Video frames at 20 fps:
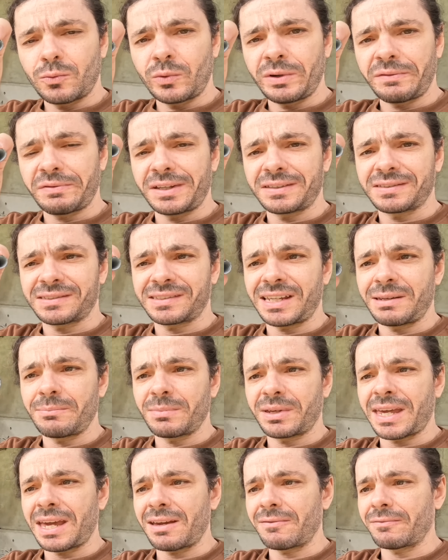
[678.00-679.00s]
with the
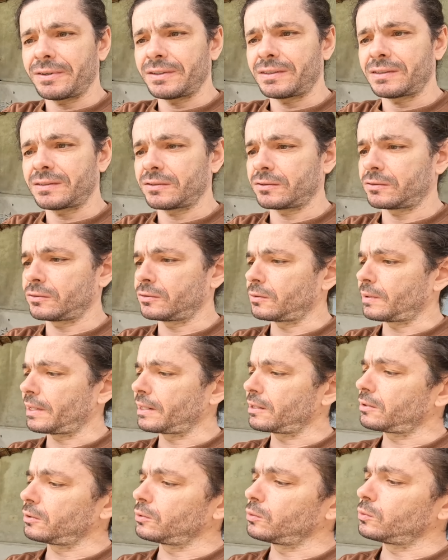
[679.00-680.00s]
same canvas. So I
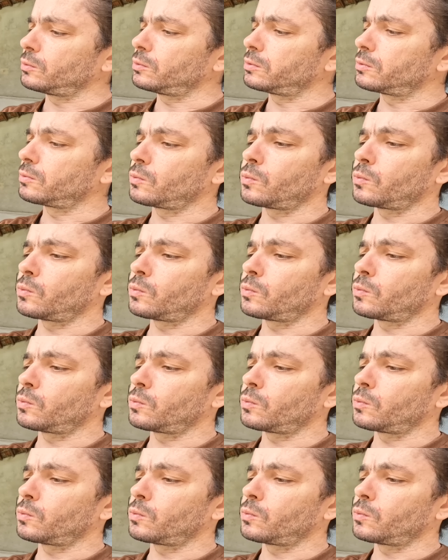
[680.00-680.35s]
glue